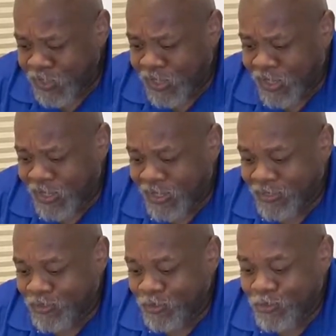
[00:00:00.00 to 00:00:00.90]

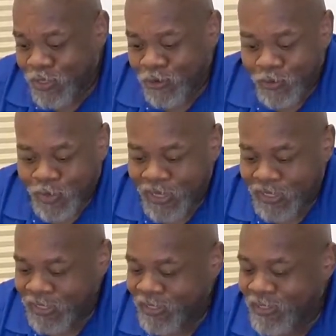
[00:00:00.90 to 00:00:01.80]
a 2
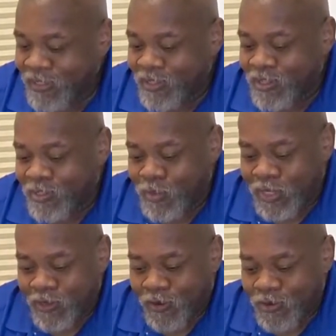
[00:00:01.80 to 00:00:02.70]
terabyte
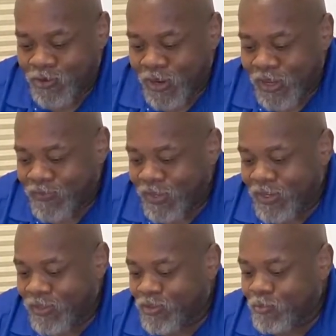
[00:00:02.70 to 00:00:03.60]
spinning hard drive,
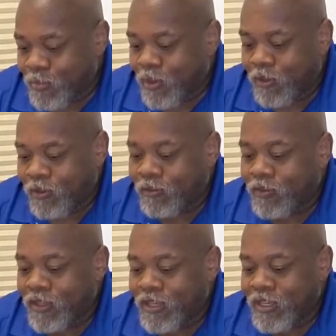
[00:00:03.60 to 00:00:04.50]
and a
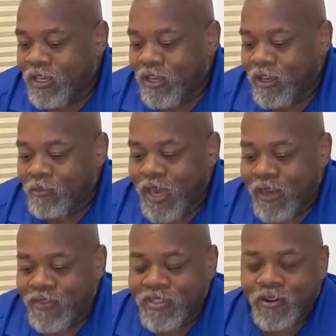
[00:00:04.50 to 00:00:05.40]
small
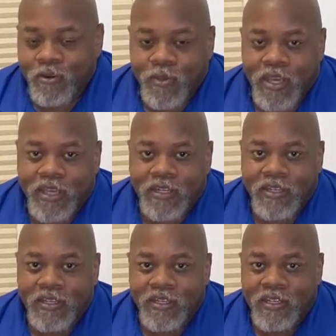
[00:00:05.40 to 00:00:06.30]
half a terabyte
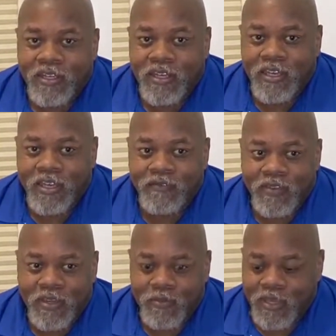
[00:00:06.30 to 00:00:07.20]

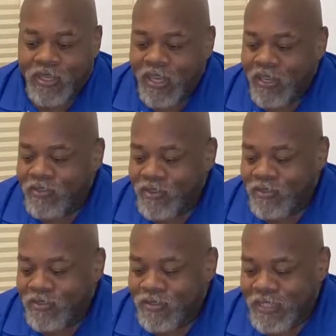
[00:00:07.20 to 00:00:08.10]
NVMe
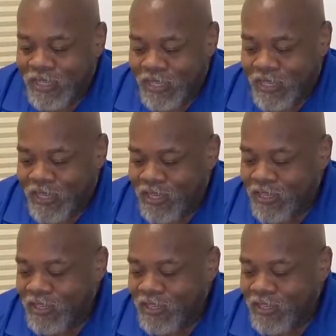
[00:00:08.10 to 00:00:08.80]
SSD,